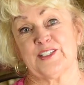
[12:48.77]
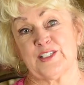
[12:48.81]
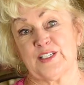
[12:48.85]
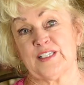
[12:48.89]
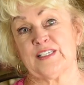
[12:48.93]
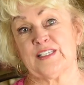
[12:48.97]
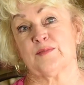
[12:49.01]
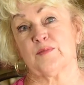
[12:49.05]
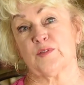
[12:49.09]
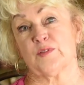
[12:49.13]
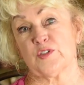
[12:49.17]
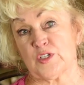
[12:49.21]

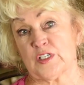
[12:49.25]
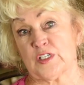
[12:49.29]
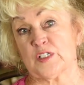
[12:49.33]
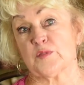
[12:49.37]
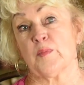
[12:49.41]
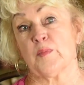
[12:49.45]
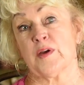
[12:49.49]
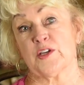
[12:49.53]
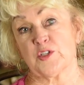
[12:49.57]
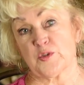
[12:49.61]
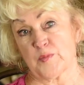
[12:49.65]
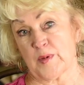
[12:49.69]
she's
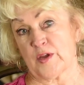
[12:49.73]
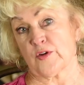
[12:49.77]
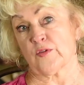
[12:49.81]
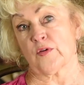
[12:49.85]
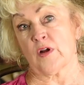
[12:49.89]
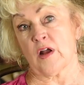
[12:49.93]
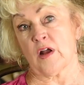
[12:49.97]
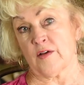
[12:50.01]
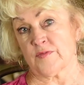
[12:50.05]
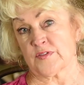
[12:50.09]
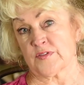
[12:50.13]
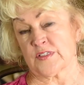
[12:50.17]
much better
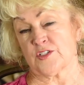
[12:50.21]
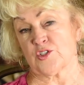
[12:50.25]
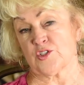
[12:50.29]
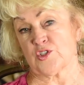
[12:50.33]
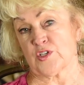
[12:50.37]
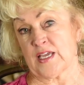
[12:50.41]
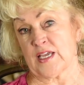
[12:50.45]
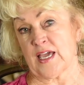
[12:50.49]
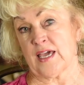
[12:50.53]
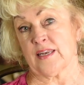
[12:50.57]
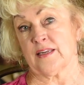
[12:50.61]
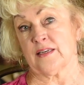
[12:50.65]
off since
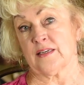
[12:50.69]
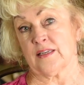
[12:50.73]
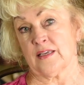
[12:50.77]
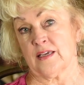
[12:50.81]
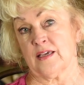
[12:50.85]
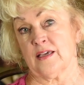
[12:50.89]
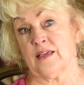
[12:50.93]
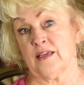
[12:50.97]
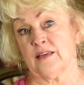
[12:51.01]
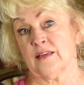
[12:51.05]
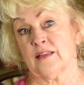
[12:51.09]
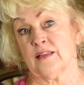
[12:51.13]
she had it
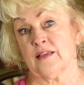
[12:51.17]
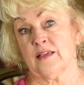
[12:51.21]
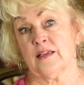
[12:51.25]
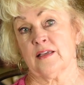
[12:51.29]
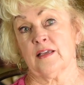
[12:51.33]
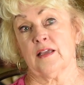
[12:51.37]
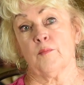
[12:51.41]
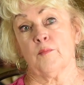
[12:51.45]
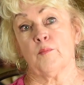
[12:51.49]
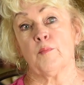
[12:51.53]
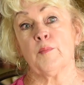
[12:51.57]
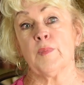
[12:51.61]
done.
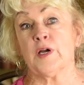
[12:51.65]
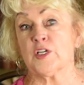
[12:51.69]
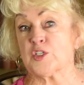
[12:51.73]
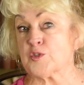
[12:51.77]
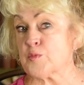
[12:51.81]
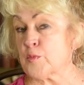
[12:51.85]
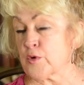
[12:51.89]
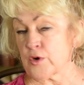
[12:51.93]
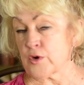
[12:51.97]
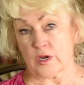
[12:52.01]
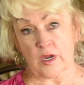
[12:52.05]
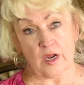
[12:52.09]

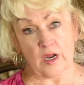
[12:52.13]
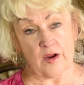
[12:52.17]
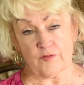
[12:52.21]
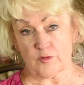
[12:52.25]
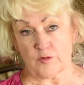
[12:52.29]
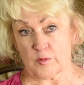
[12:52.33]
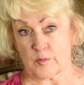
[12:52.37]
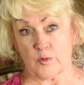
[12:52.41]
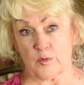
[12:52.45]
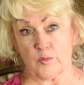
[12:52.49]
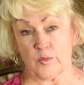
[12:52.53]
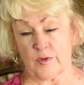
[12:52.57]
Much more
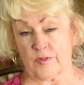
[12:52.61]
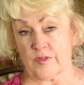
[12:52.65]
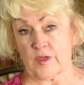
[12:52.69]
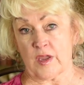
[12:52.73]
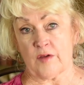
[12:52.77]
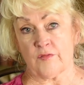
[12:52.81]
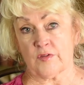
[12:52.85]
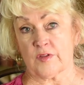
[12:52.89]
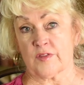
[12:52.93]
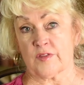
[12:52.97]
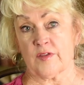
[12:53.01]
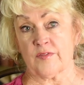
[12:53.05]
comfortable with
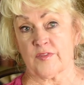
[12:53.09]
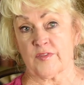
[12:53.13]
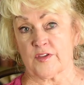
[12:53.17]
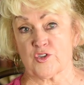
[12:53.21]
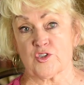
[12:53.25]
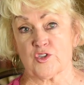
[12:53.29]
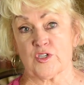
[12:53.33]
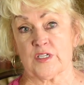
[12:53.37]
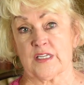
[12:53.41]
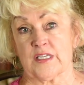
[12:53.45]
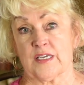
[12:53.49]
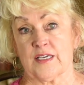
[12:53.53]
everything that
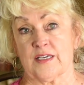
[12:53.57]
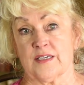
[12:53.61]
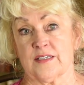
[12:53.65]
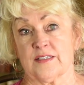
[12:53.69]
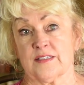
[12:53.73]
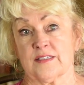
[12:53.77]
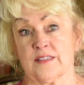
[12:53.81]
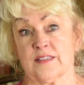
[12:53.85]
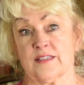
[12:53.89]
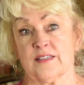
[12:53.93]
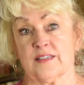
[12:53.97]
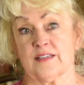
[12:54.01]
she
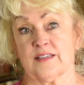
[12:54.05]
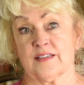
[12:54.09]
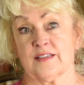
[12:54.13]
does.